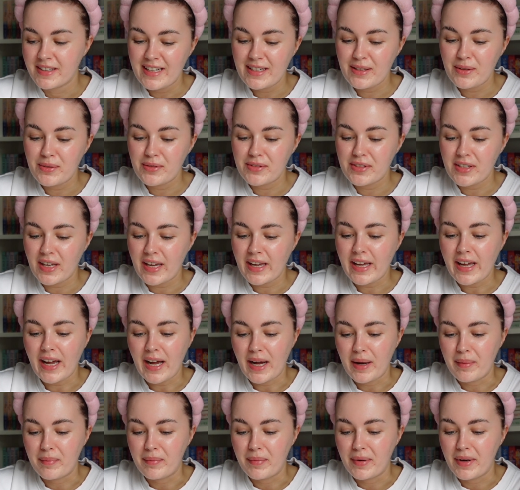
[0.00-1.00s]
And he goes,
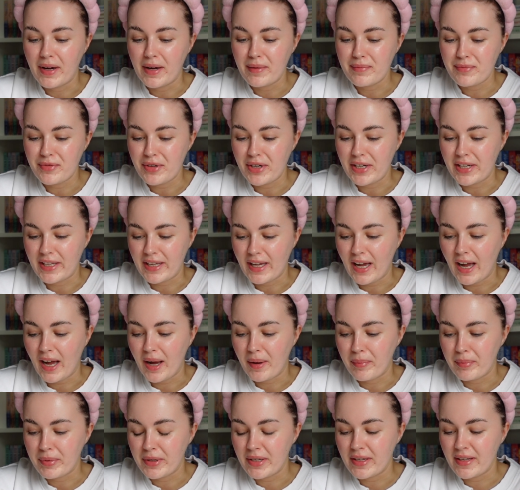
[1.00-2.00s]
I'm really
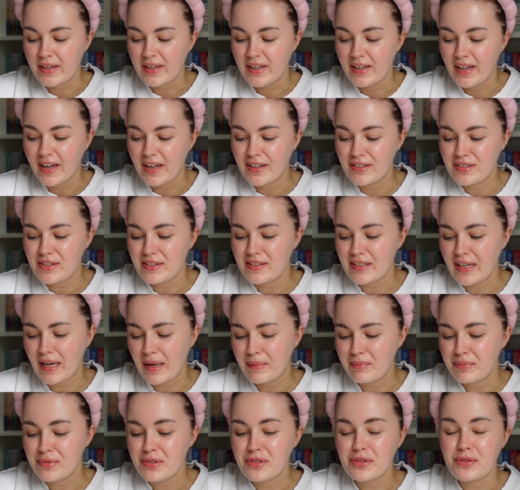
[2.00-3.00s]
happy. And she's like,
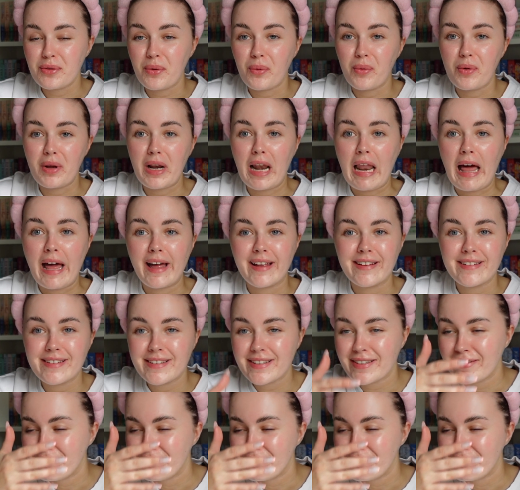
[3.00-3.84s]
I'm so glad.